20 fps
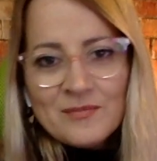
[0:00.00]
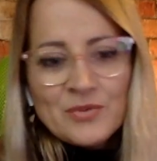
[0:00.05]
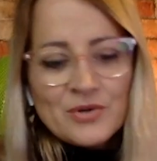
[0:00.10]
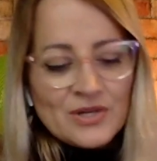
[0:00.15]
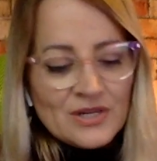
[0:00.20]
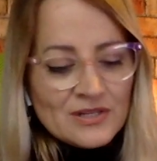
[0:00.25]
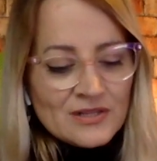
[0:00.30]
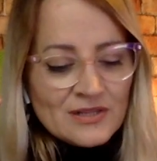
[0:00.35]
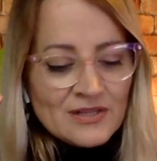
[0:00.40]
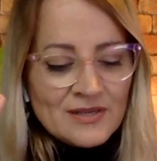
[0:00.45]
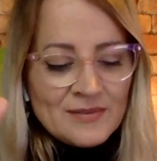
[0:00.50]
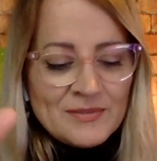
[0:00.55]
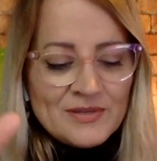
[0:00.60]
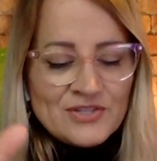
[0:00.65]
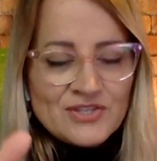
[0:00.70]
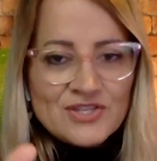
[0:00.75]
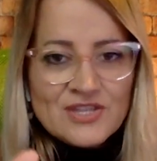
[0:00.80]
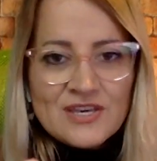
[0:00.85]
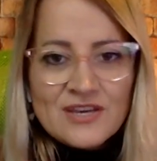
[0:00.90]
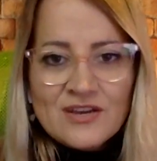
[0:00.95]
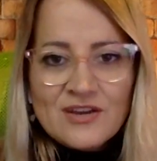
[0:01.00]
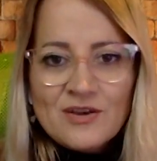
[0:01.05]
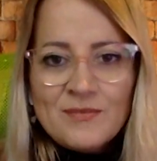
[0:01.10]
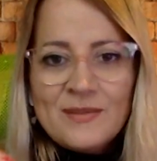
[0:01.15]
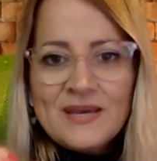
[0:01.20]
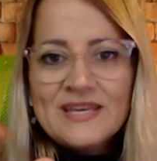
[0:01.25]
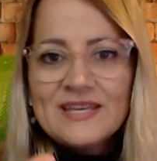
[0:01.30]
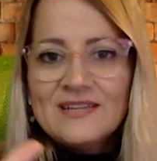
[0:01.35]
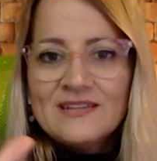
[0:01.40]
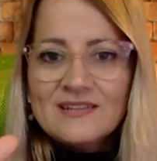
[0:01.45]
Put a little image there,
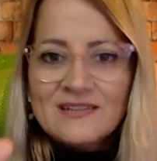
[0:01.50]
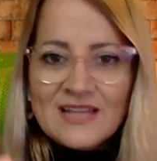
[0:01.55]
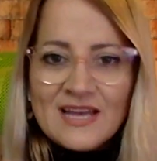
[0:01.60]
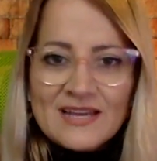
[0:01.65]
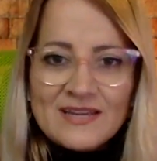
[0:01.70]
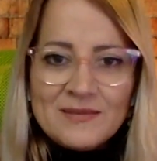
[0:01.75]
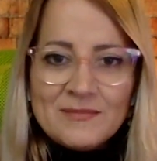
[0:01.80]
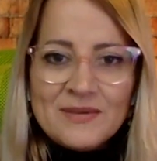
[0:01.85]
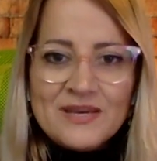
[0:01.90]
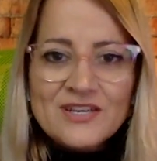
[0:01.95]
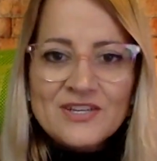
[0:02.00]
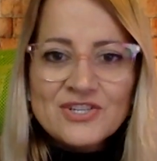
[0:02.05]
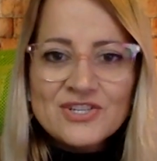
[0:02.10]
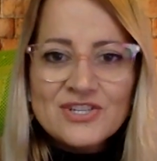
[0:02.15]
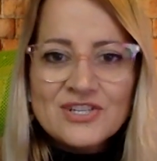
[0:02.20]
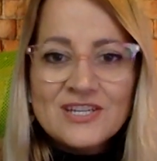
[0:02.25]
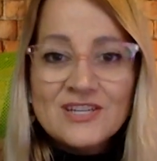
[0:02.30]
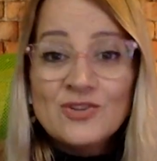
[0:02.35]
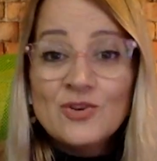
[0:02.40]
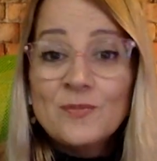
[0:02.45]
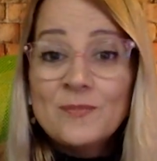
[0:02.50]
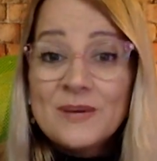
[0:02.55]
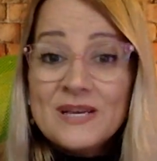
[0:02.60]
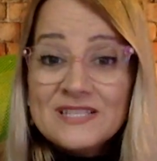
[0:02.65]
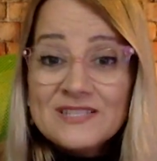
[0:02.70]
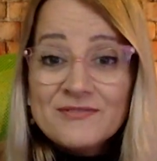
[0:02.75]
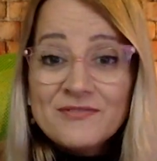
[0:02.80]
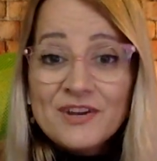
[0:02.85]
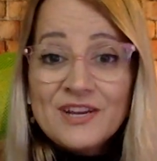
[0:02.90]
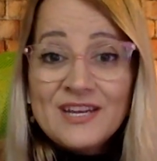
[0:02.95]
make a little animation, and your
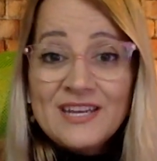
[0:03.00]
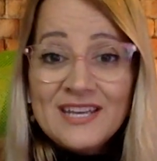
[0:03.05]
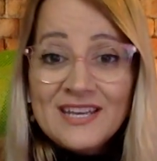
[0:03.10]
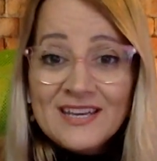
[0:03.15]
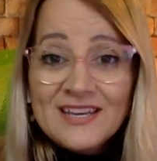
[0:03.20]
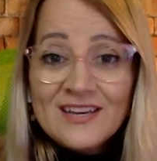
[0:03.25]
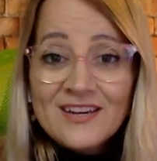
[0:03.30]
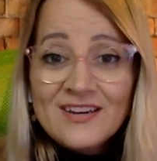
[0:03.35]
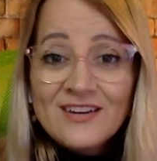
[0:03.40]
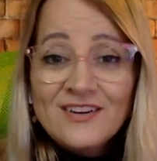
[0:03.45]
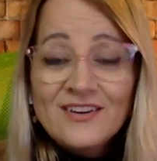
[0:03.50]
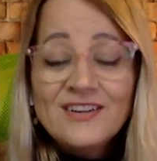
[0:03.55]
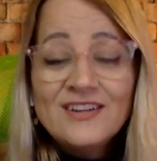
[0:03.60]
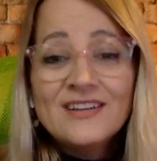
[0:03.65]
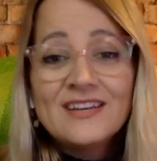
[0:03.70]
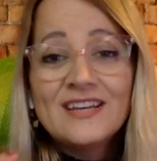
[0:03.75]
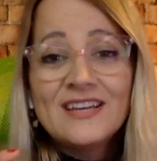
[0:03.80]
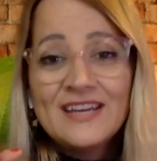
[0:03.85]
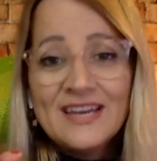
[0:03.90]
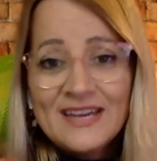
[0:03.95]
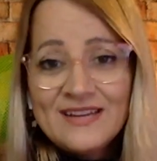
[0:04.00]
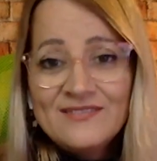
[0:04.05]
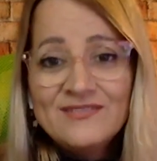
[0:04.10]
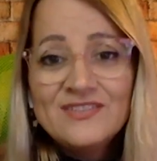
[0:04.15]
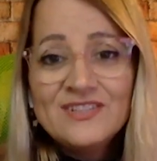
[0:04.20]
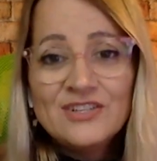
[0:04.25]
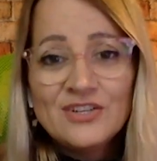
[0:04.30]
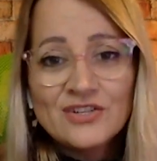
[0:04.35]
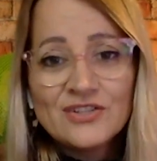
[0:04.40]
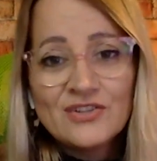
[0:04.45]
best friend here,
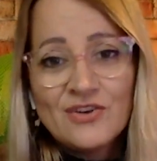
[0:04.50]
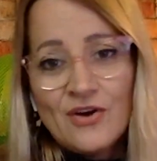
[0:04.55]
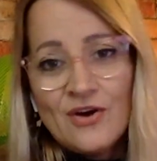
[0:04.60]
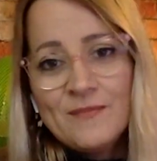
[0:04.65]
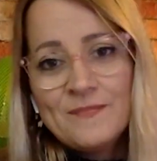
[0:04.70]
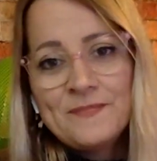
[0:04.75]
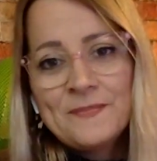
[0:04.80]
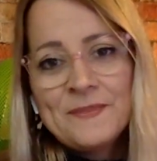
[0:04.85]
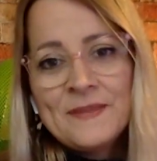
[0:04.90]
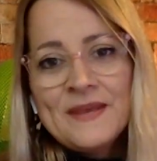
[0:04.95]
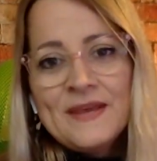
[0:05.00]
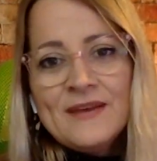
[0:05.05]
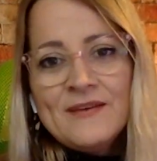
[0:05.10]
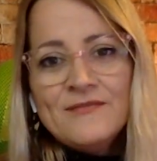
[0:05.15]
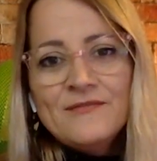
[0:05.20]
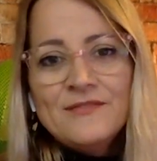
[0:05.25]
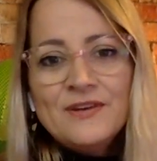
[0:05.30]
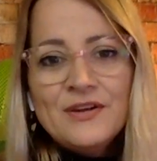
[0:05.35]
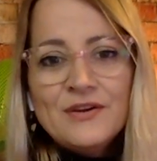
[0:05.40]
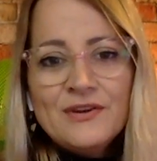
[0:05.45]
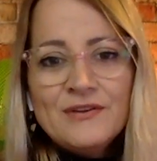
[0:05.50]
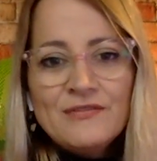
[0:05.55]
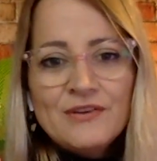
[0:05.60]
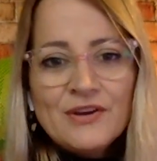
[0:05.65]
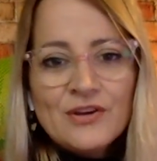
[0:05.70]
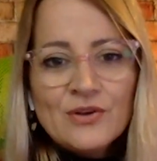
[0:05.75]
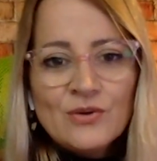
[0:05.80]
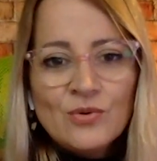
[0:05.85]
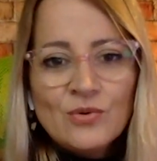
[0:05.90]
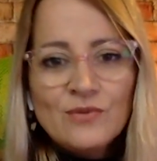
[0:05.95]
canva.com. Very,
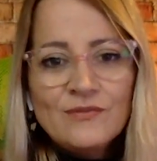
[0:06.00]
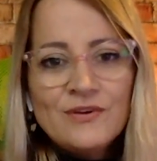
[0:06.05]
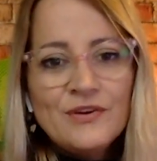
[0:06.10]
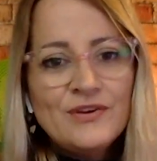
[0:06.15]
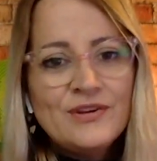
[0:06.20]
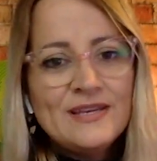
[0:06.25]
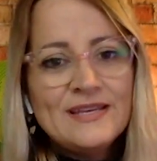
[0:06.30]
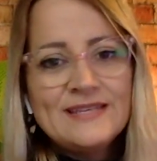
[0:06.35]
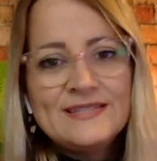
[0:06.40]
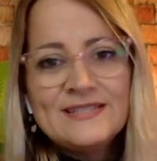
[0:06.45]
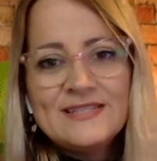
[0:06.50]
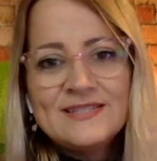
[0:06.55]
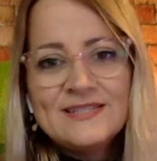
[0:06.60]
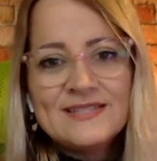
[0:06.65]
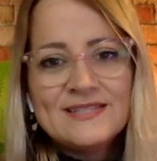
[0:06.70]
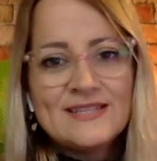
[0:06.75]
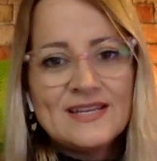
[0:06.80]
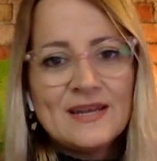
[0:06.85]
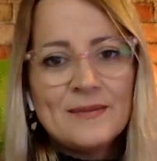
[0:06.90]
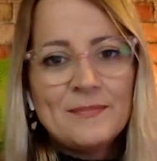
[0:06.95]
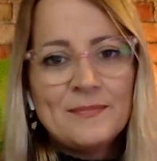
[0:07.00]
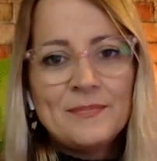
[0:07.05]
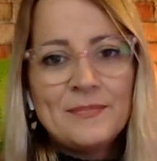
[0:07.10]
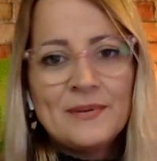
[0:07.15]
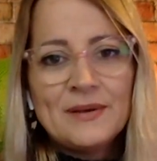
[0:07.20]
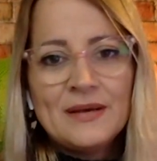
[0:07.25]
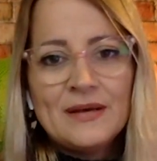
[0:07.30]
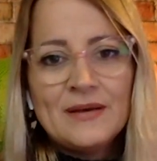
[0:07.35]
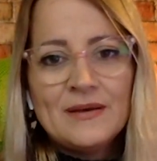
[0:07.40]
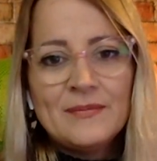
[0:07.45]
very cool, very easy to set up
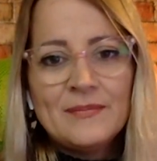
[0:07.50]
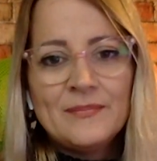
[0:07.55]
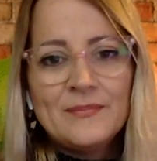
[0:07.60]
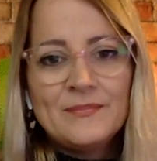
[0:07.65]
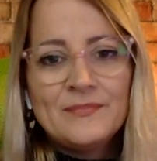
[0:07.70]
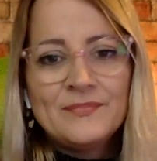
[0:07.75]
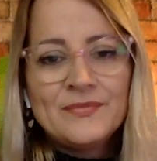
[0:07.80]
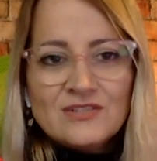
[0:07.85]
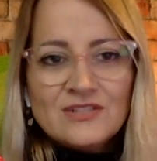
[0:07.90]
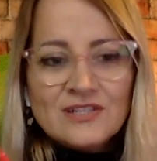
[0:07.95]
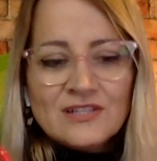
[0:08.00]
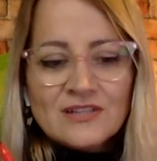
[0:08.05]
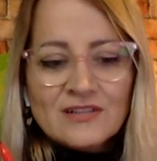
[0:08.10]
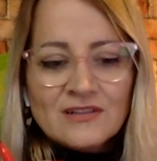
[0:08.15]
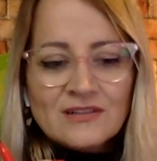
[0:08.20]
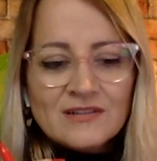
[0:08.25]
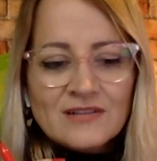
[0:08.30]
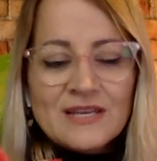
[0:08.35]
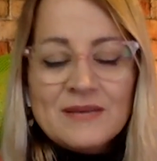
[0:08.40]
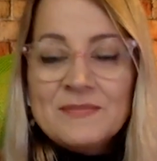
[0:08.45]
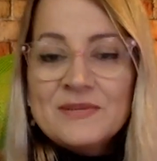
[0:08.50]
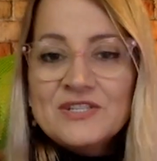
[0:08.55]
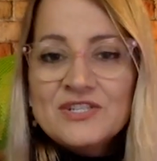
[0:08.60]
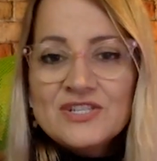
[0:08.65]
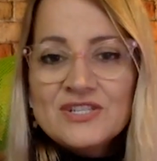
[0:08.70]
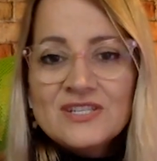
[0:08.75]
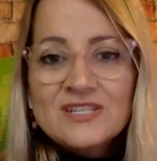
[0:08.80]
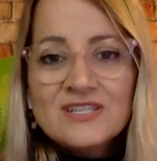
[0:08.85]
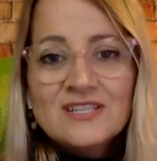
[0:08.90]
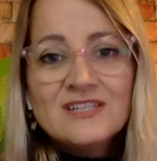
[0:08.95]
little
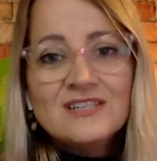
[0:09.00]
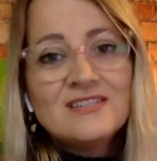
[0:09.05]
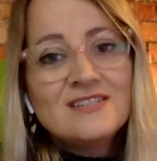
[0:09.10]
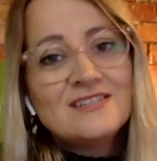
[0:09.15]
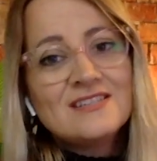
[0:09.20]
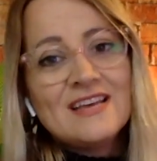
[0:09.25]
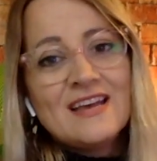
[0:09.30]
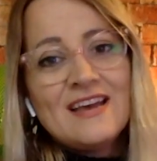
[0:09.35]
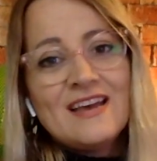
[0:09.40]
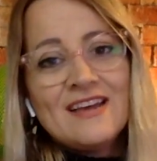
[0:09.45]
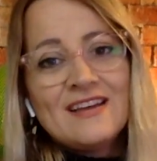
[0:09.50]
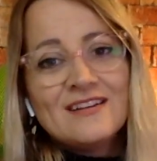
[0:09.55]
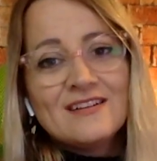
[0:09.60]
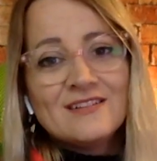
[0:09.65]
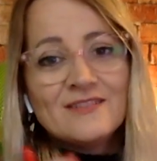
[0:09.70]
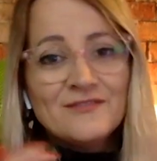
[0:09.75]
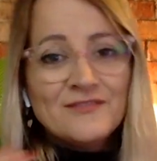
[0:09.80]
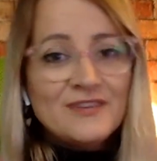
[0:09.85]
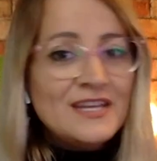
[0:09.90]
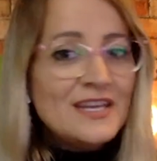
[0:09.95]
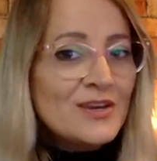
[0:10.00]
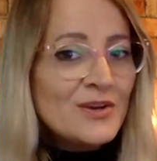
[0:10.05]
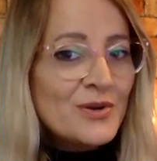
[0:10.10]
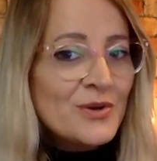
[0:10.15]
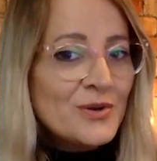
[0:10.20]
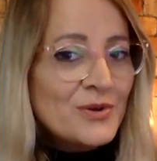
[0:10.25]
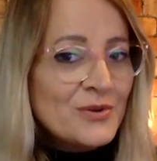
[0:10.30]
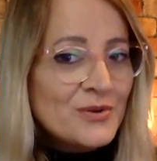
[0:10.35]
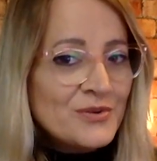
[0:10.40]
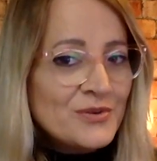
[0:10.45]
images and little
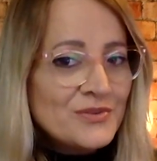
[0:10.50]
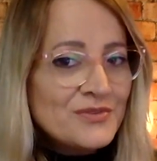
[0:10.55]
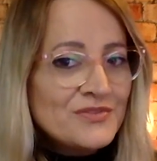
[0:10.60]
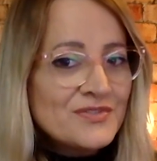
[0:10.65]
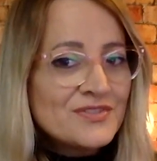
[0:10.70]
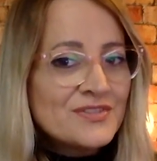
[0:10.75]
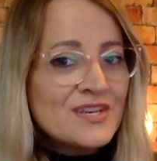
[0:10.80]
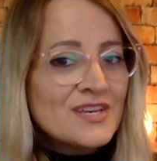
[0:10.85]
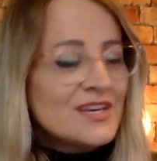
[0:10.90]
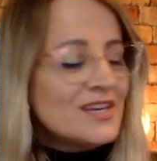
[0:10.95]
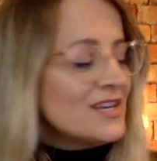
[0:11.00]
videos.